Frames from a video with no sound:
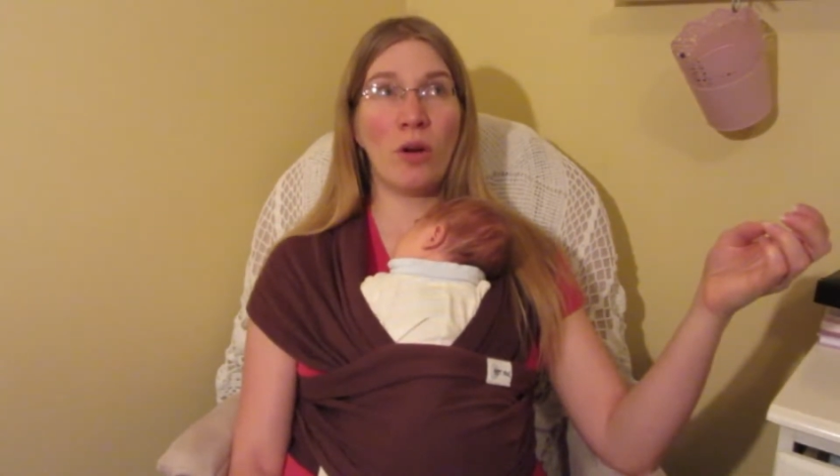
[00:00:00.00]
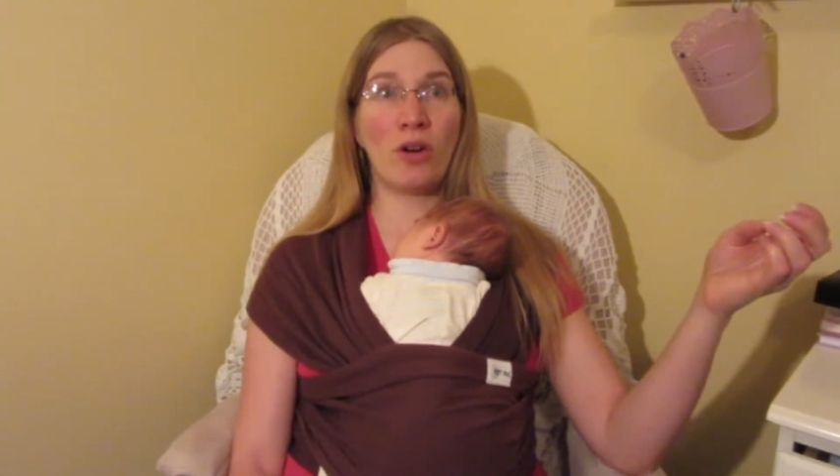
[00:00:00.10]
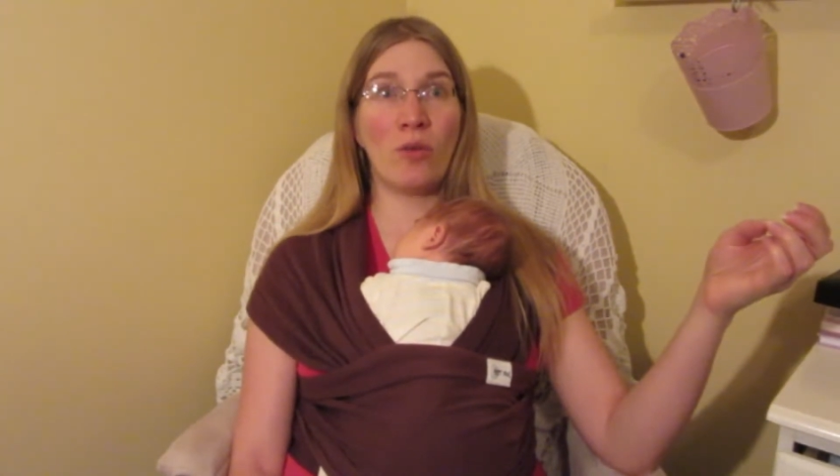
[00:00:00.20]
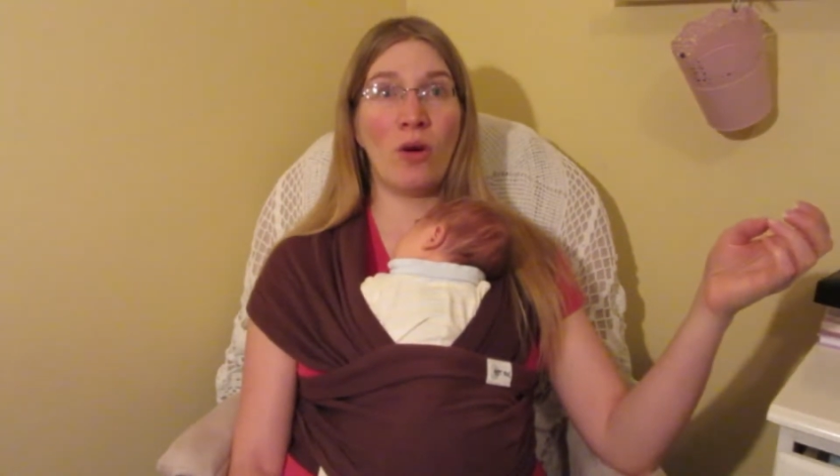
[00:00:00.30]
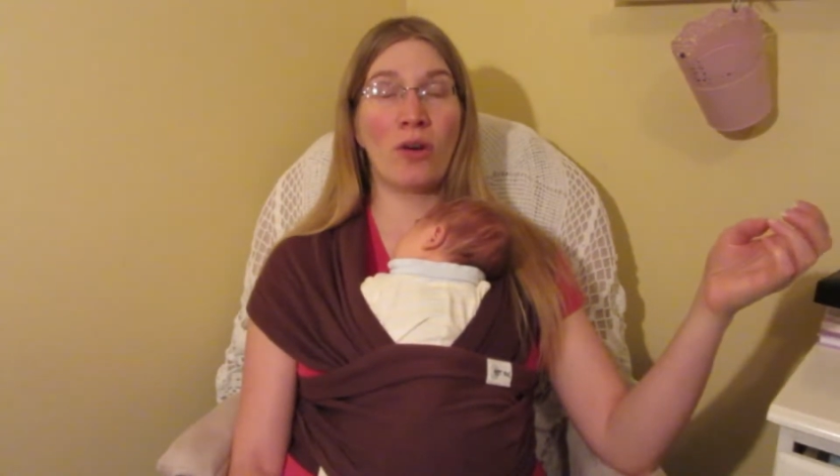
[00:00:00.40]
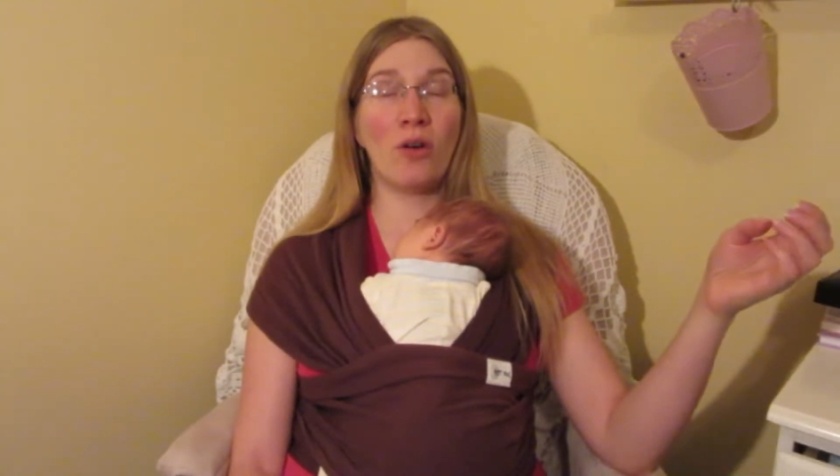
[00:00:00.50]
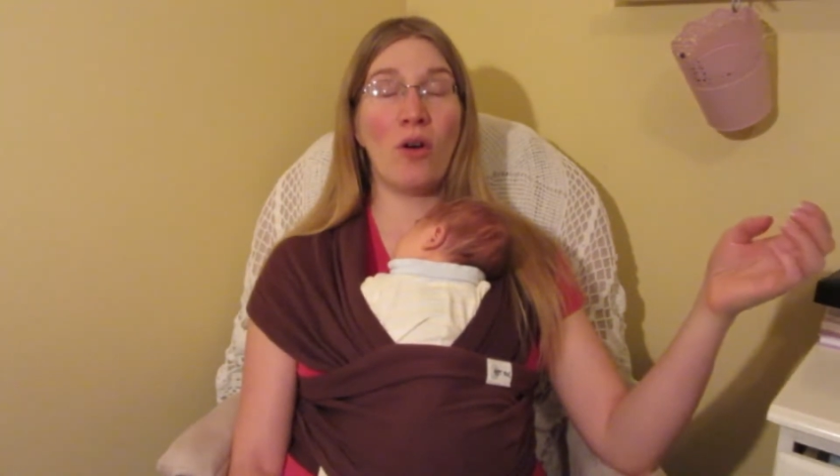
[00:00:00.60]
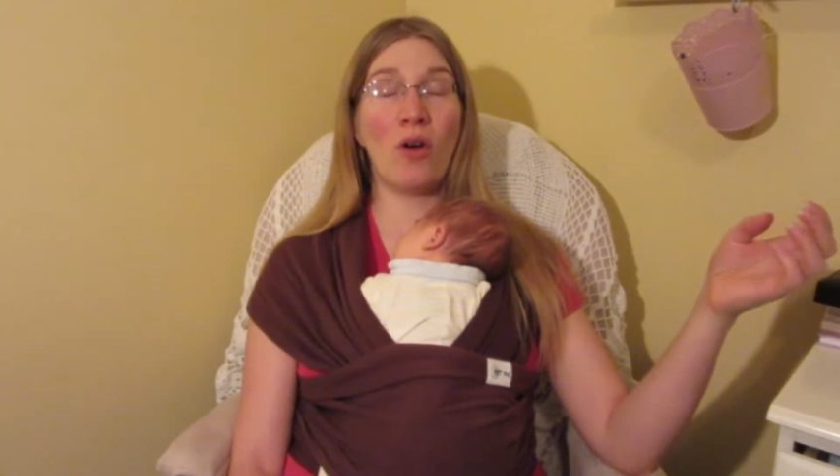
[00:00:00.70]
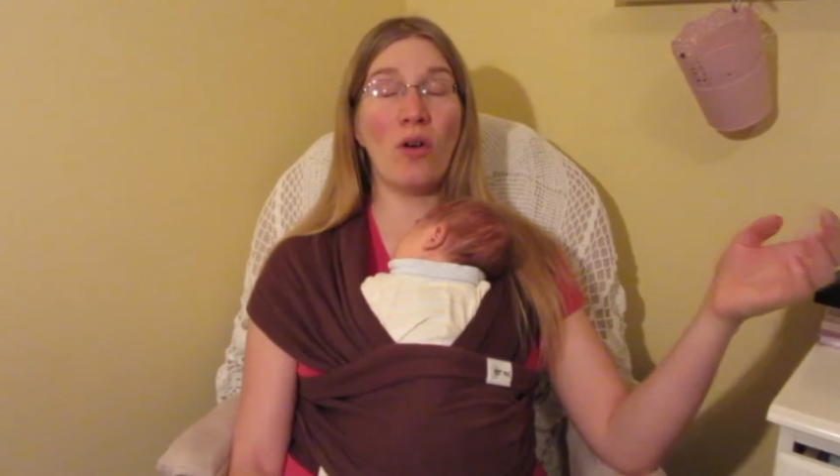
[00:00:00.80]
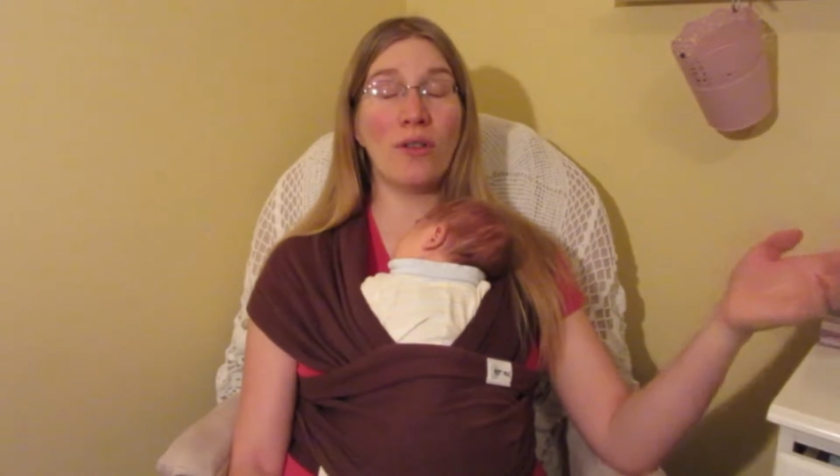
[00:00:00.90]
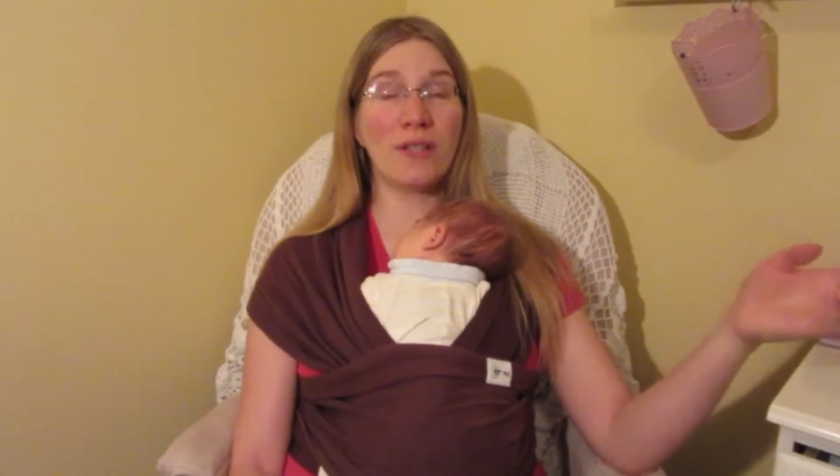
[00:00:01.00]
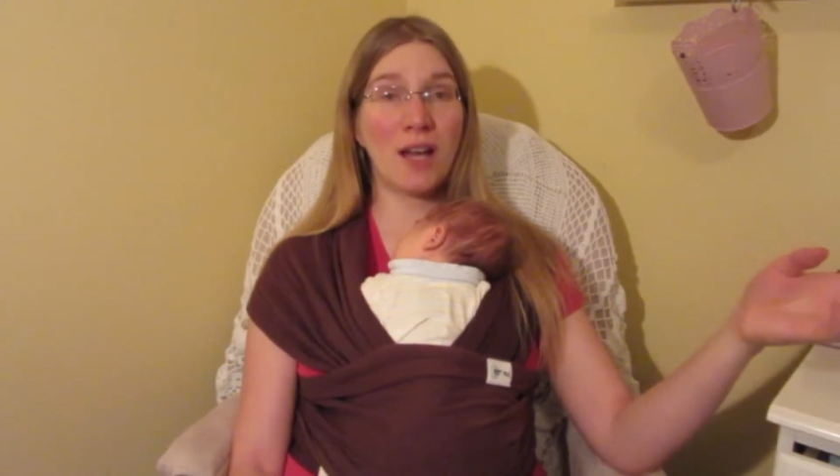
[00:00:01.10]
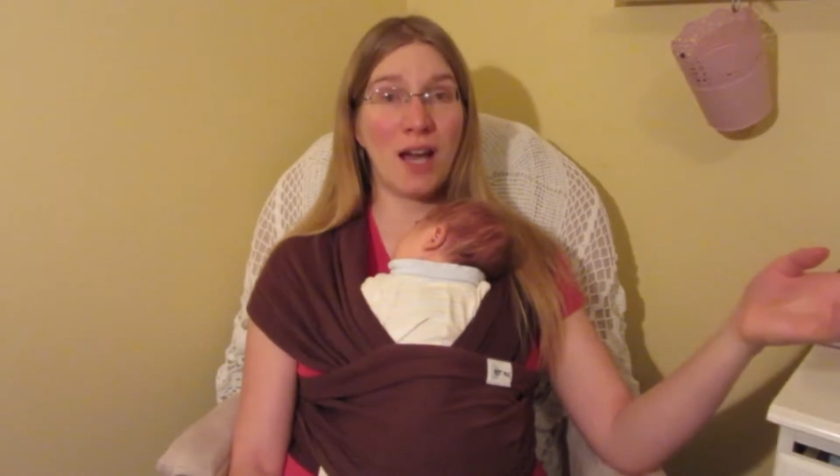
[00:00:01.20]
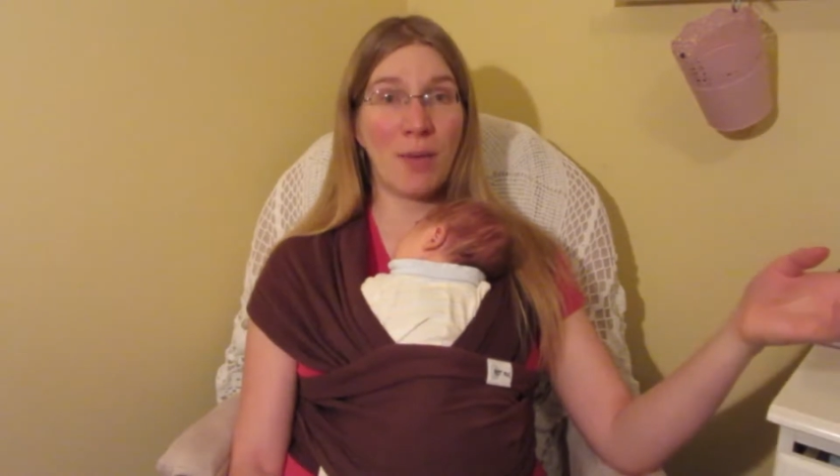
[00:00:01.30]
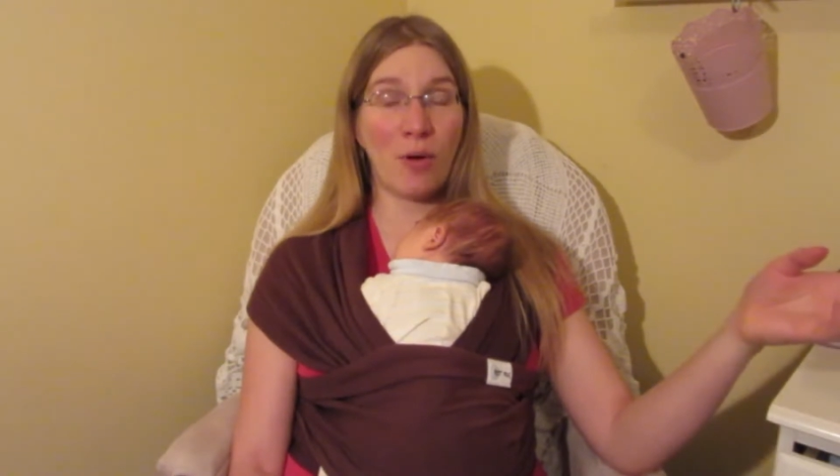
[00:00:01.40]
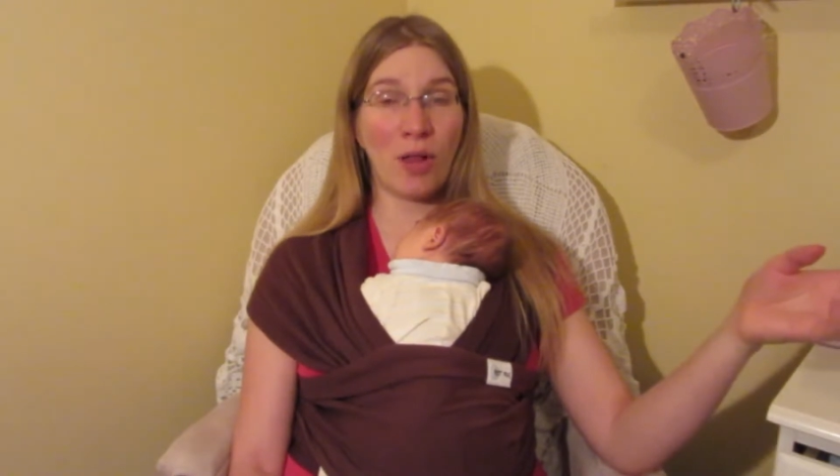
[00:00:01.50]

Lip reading: water, water all the time.